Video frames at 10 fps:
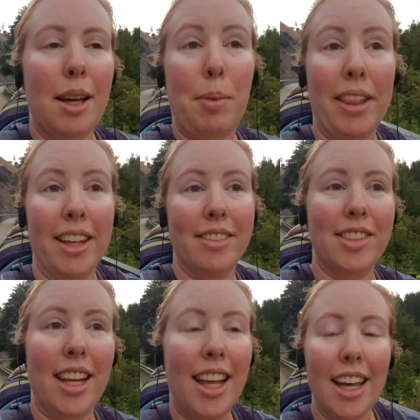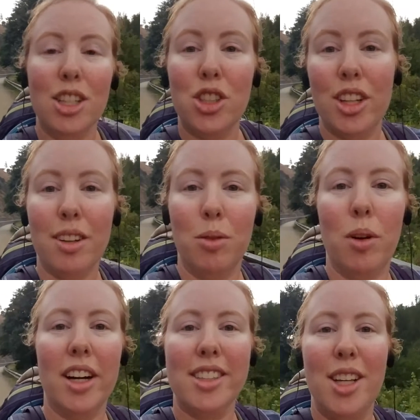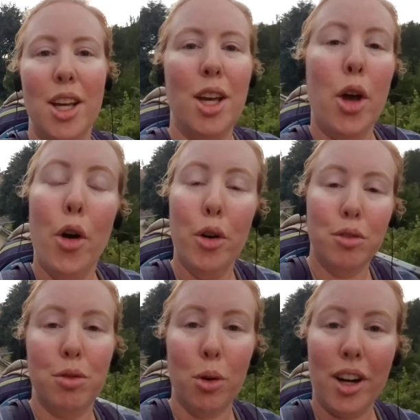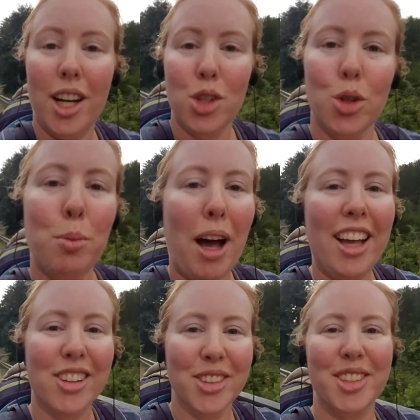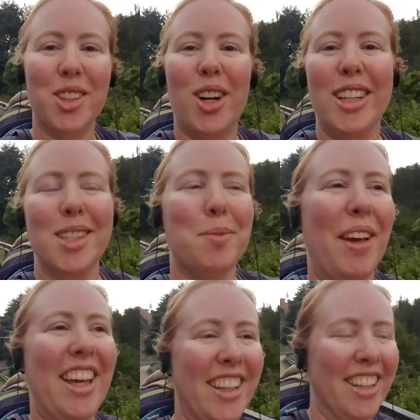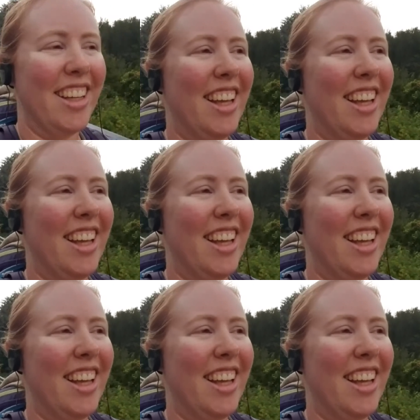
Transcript: by the end of today, I should have walked 400 miles across Spain.